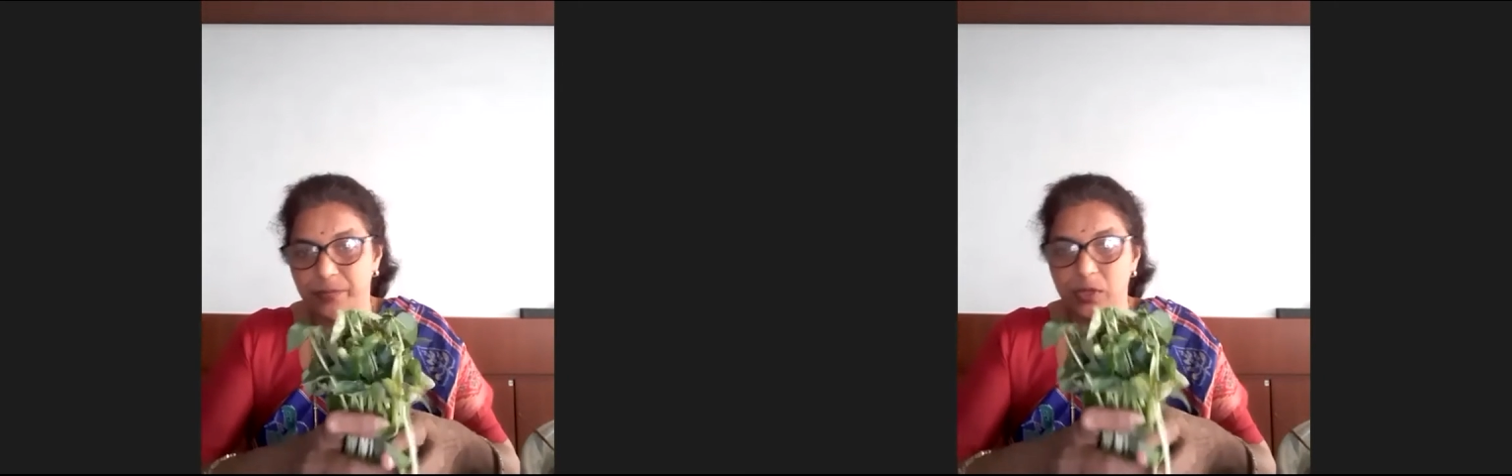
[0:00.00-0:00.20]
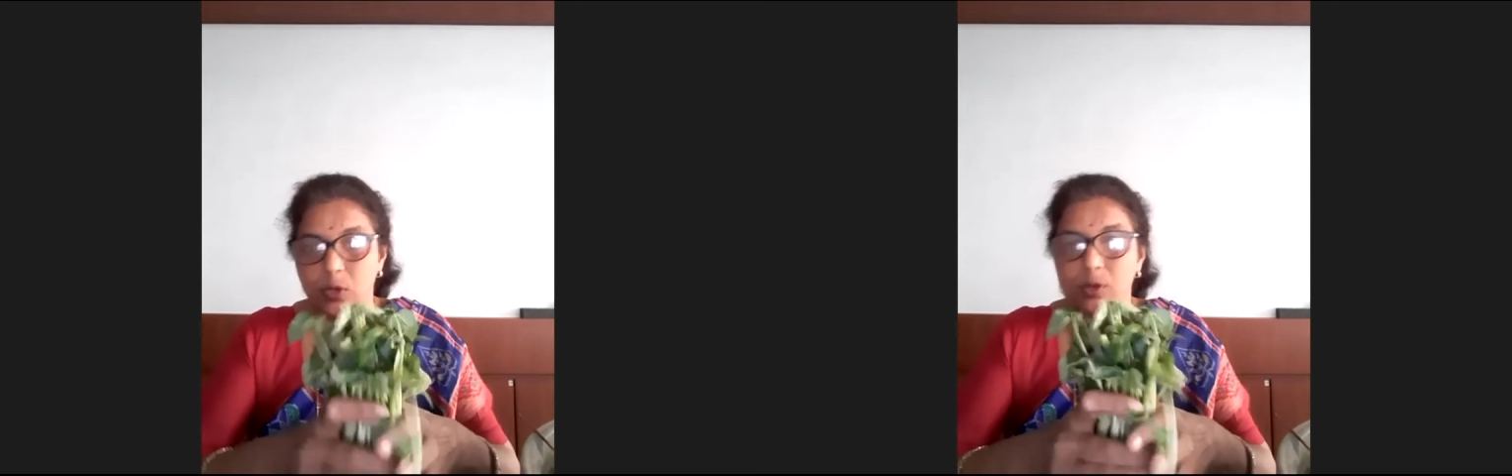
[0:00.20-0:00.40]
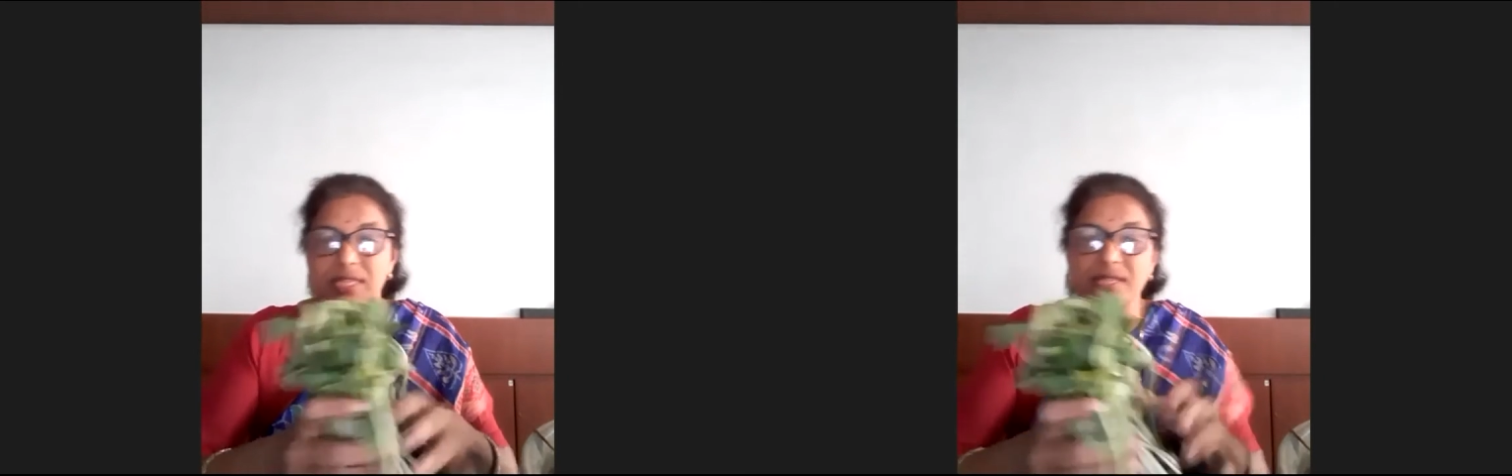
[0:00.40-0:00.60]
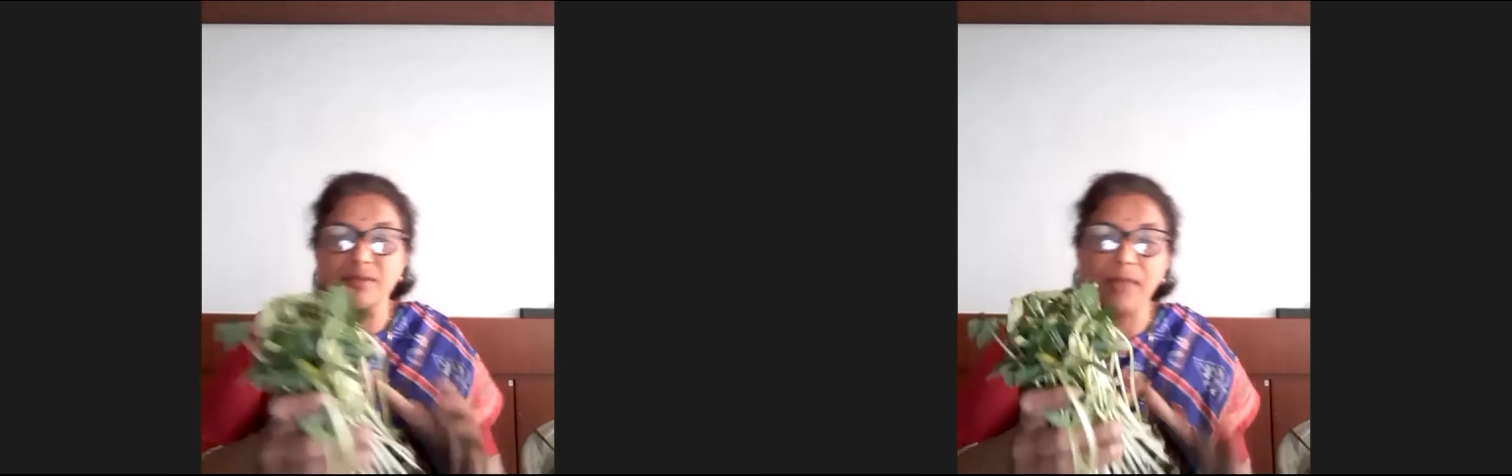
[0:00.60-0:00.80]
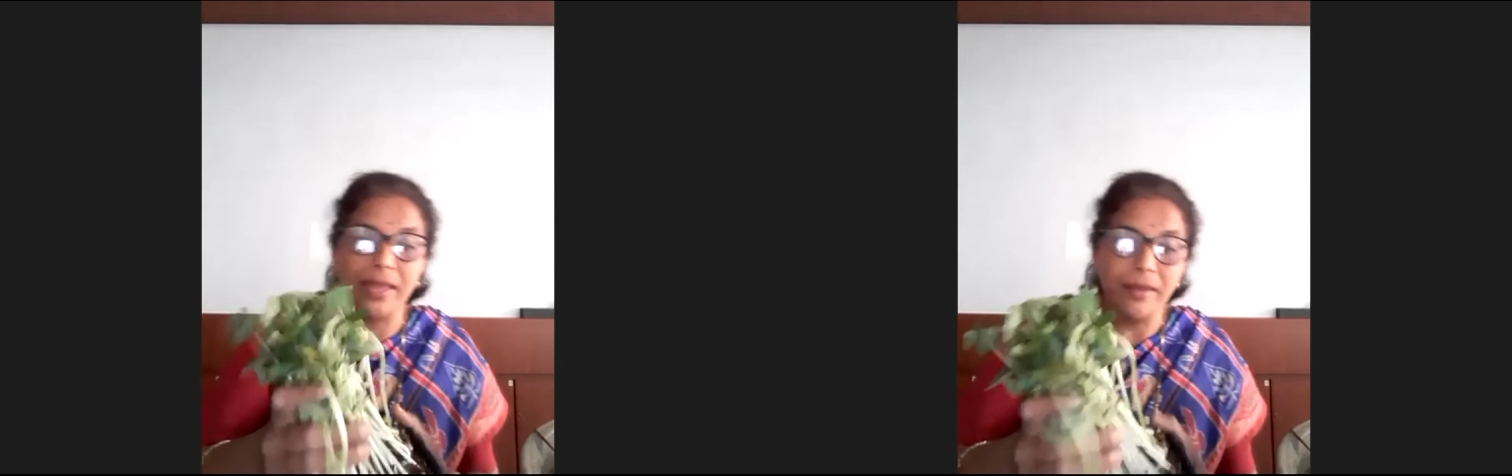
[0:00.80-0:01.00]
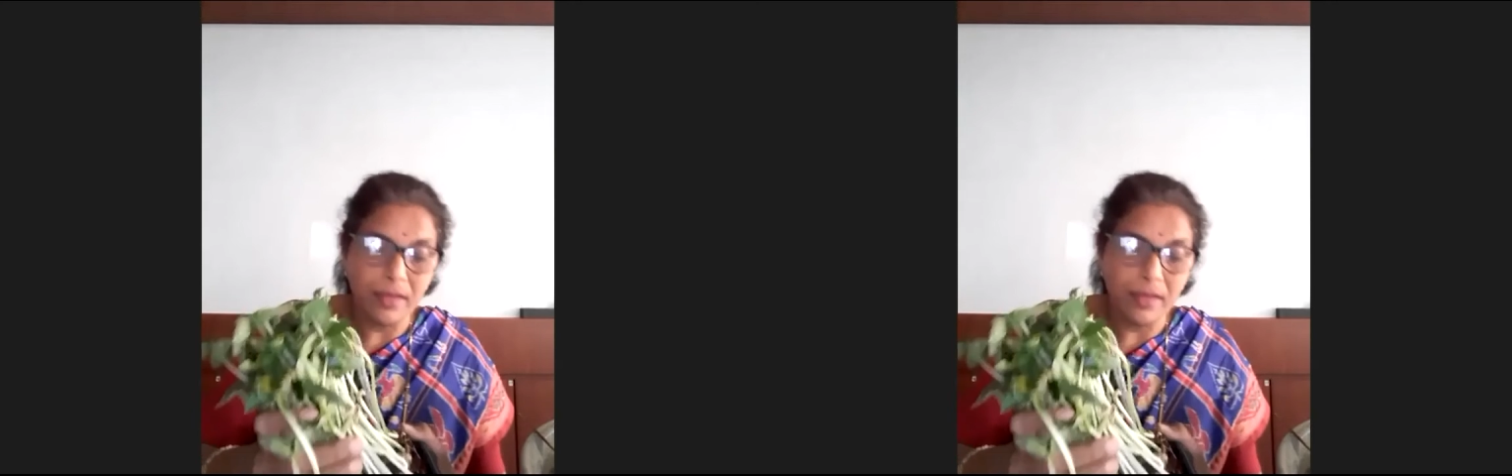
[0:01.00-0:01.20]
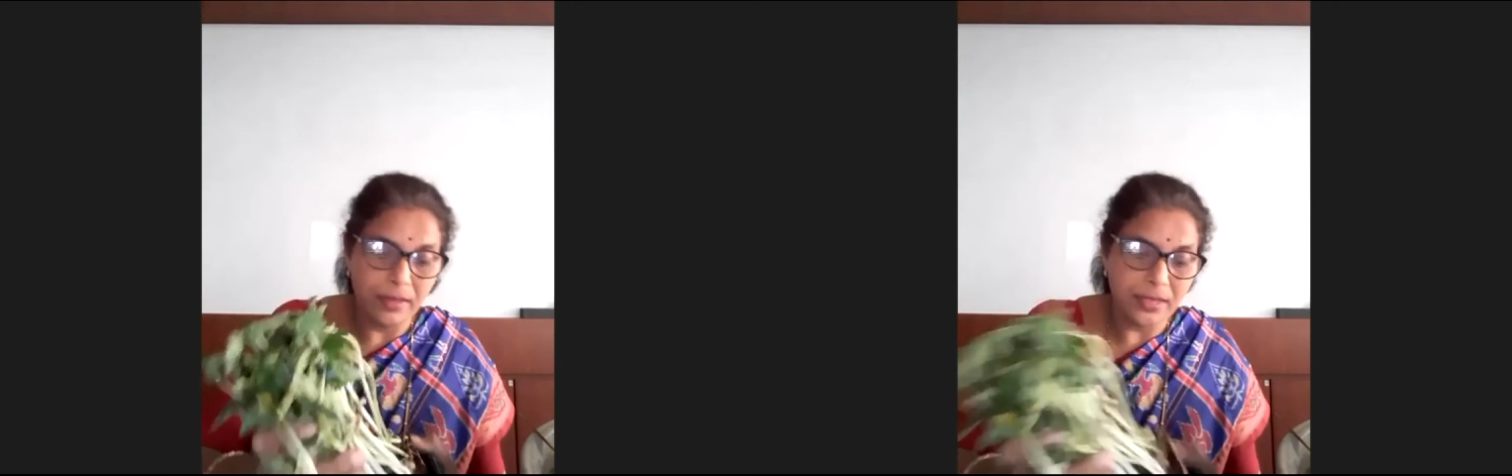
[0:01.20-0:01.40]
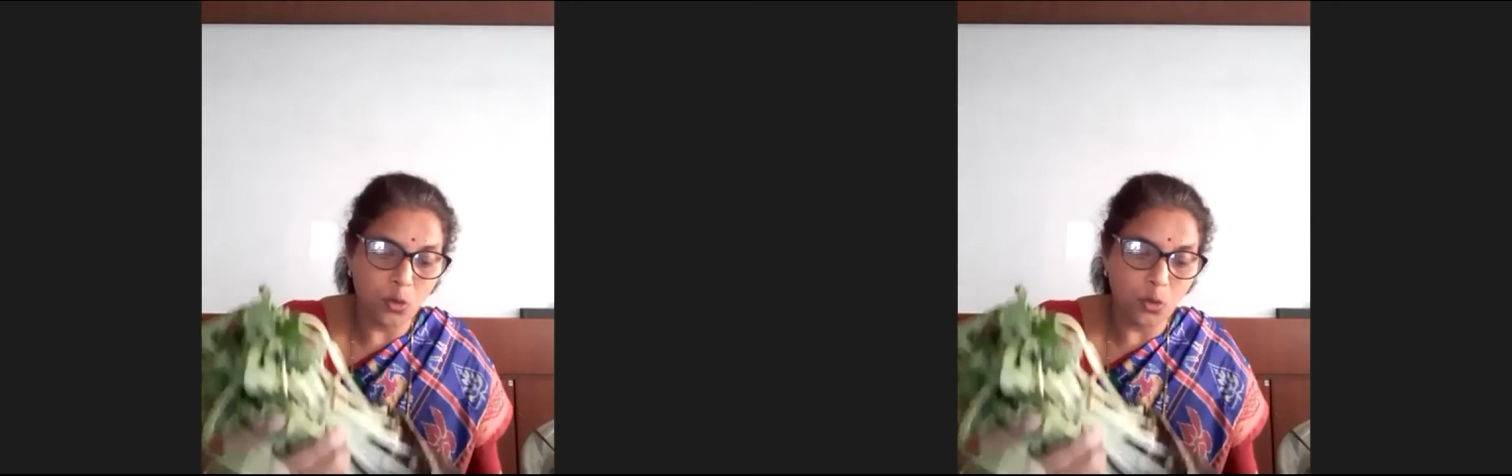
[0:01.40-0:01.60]
You know, this is my,
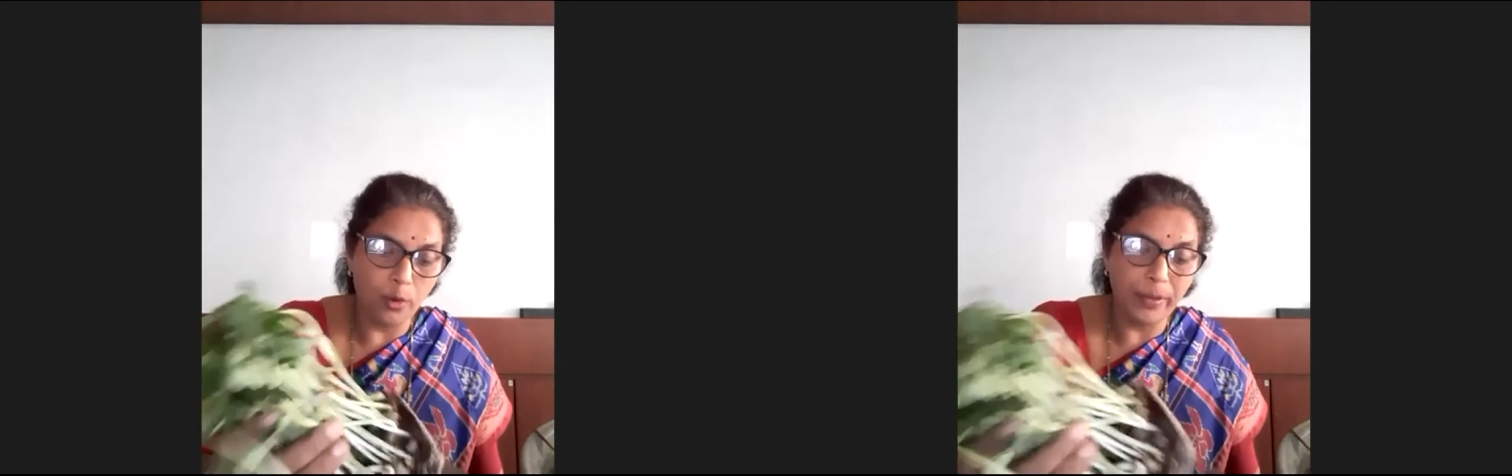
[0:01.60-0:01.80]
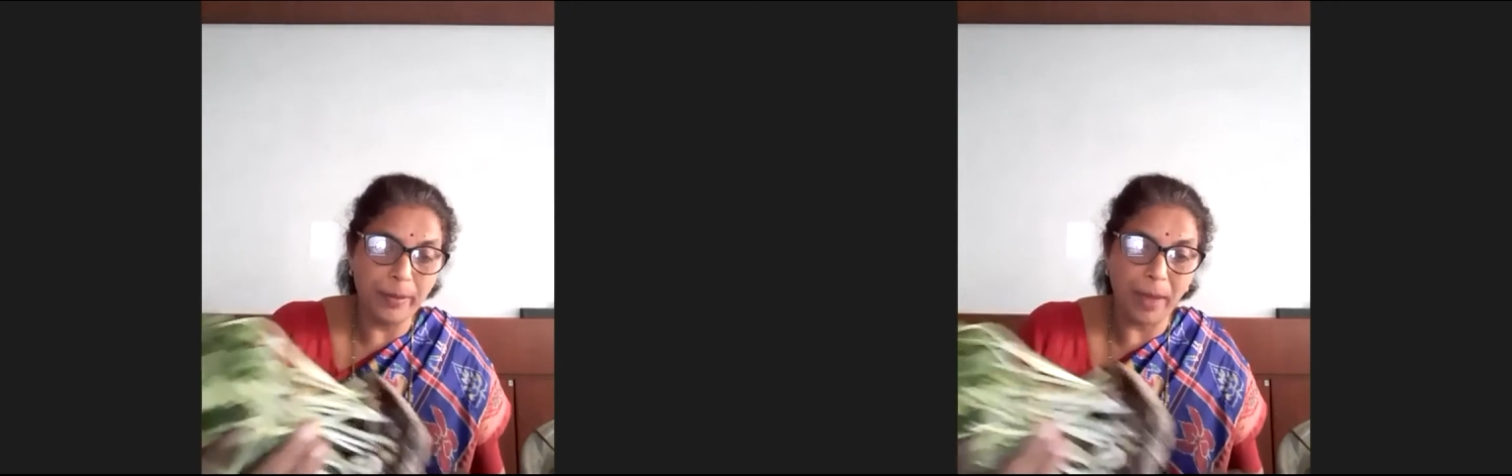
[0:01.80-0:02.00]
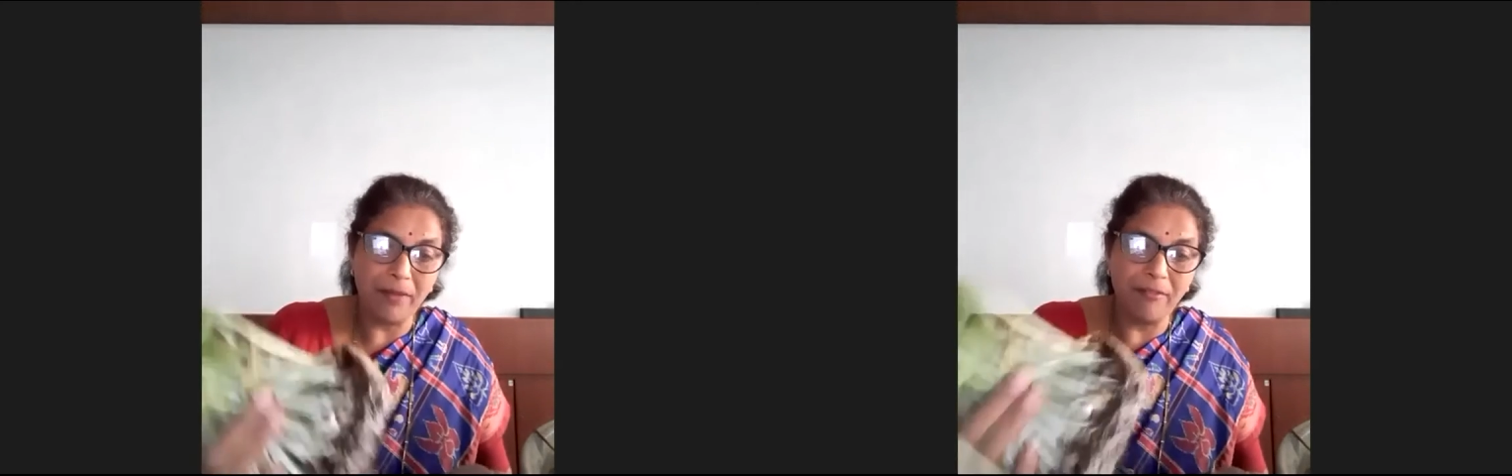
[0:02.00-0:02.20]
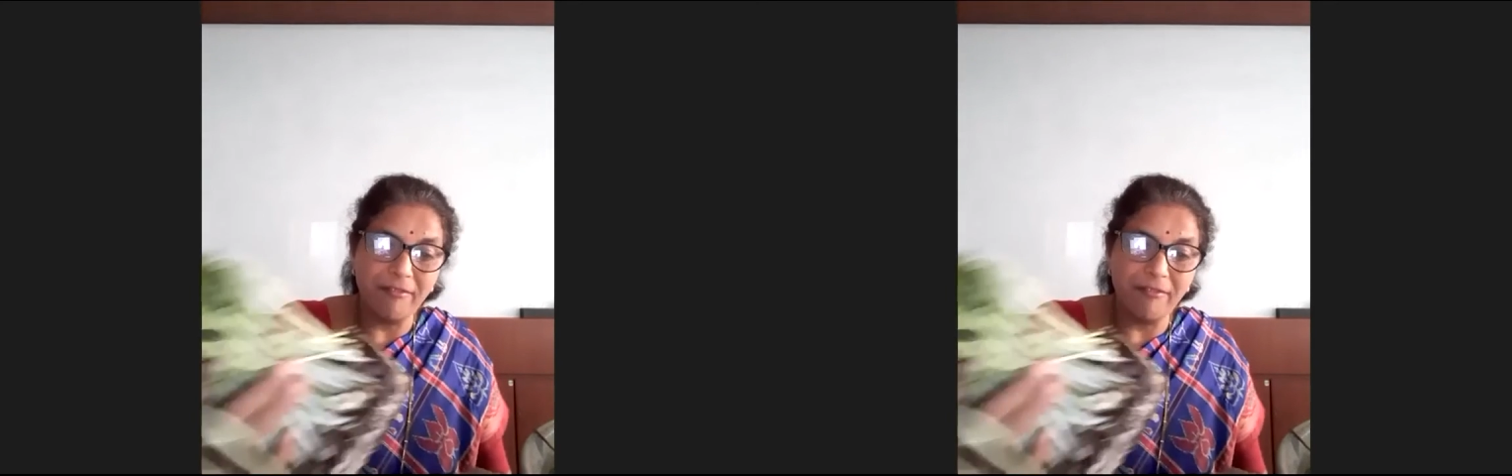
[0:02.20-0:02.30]
this is going to be my